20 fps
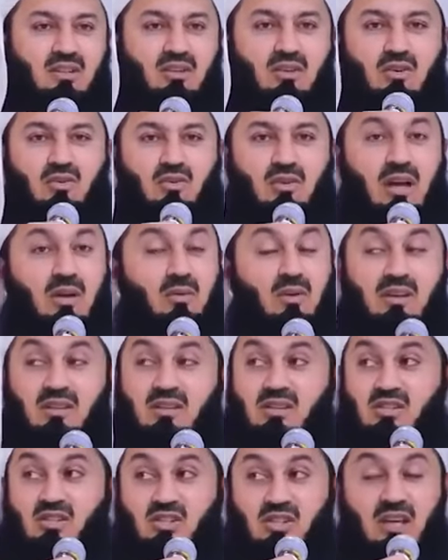You know, I want to
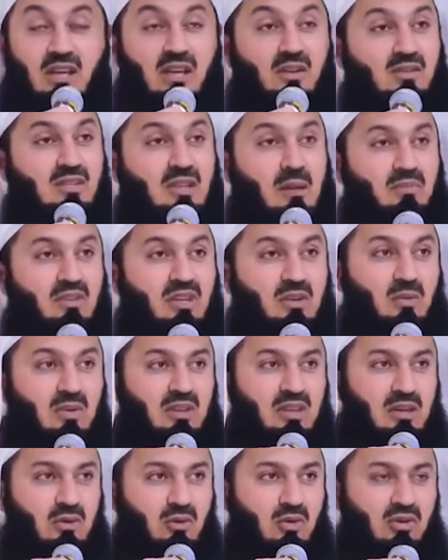just share something
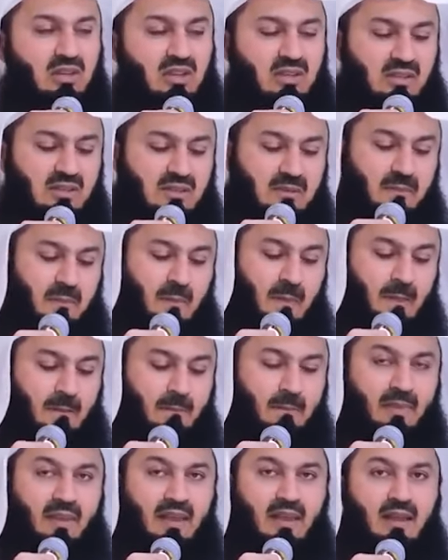with the audience.
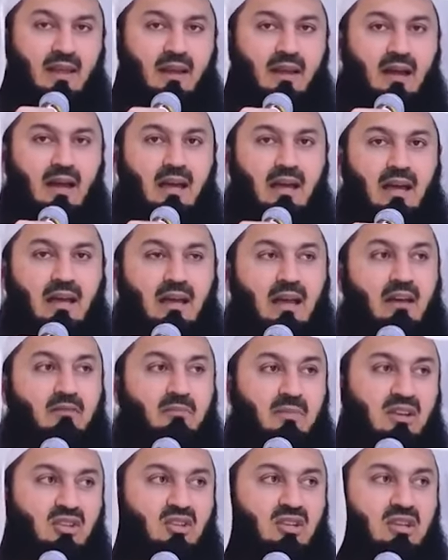I've
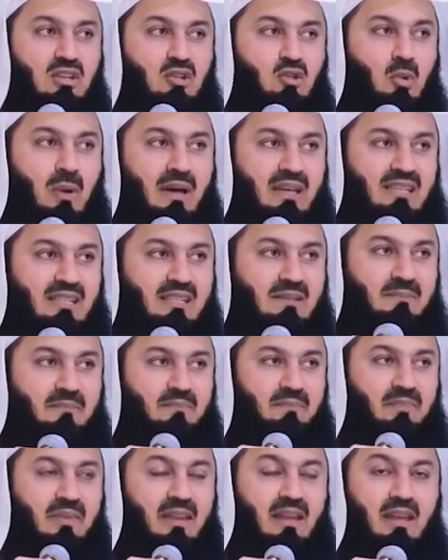mentioned it twice,
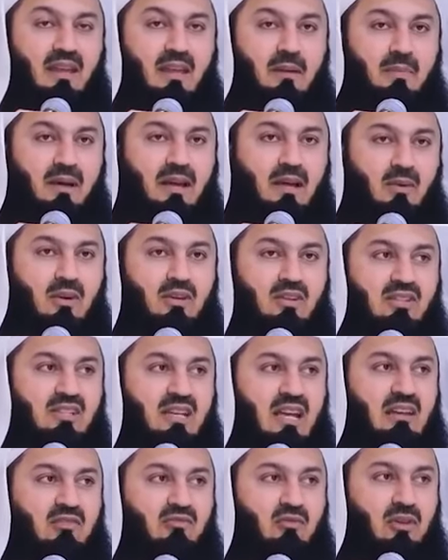but I want to
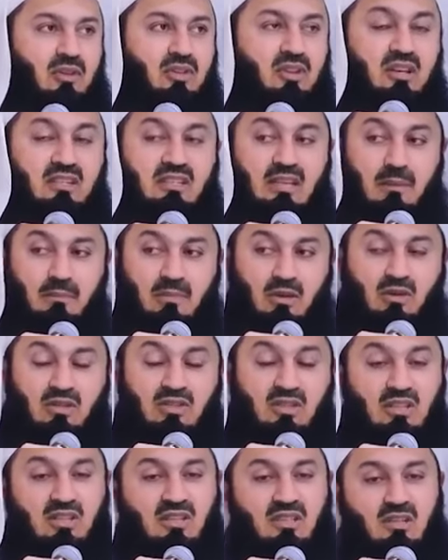say it for a third time
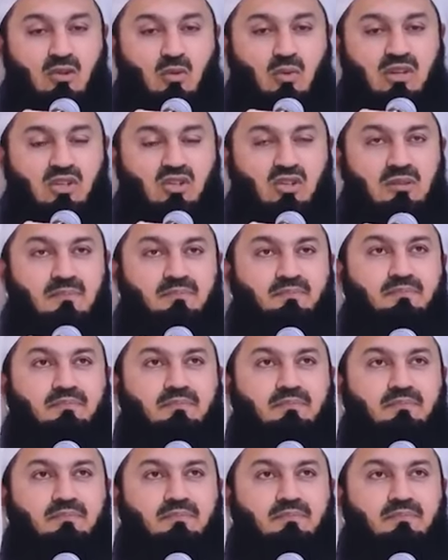because this is a question.